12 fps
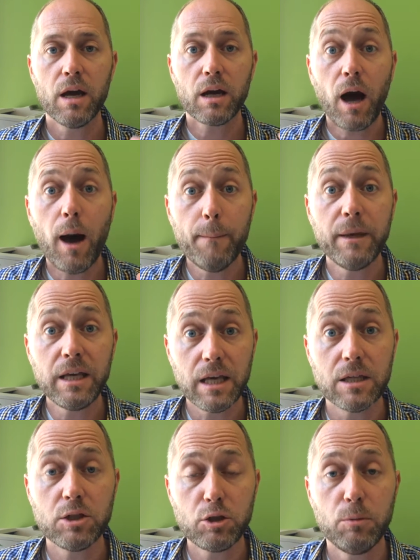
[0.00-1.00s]
coming
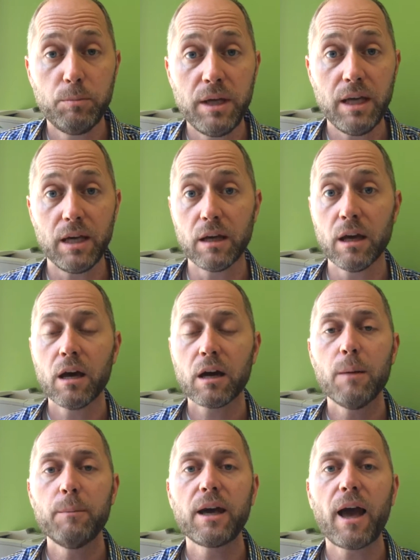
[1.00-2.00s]
into being,
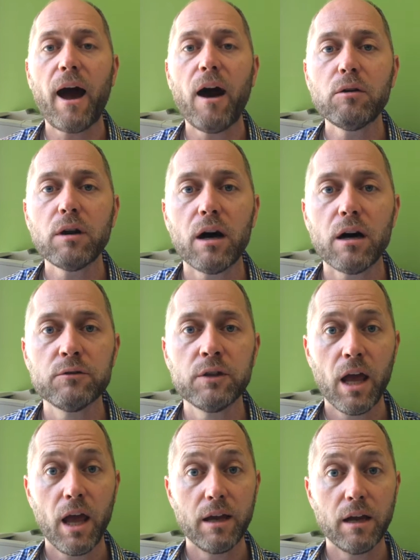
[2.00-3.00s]
coming out of
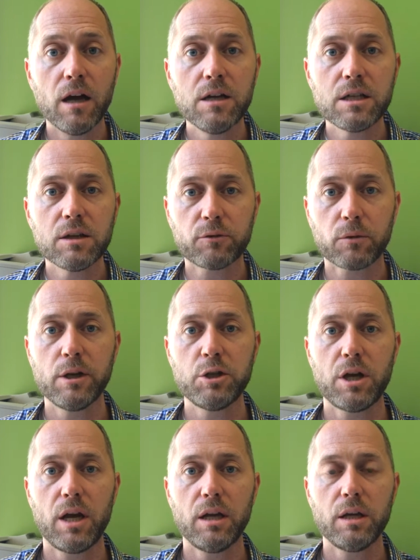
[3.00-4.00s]
an
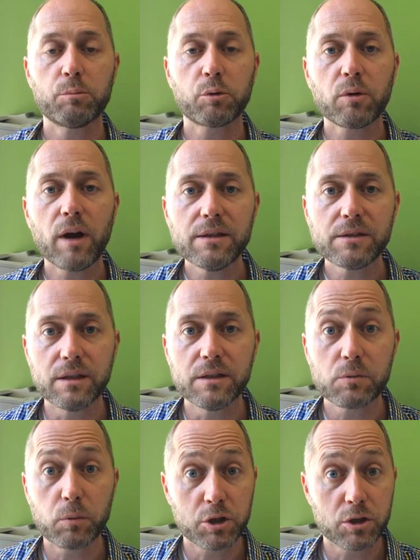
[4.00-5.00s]
undifferentiated
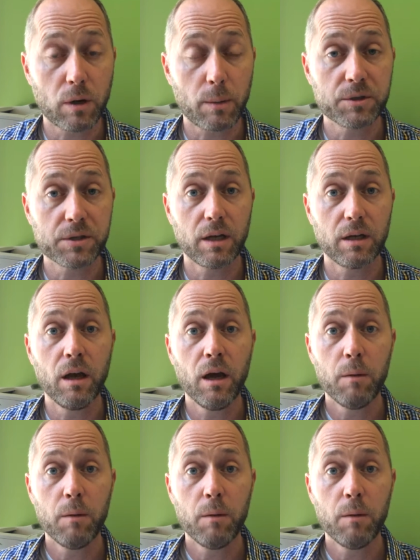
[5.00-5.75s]
presence, which is represented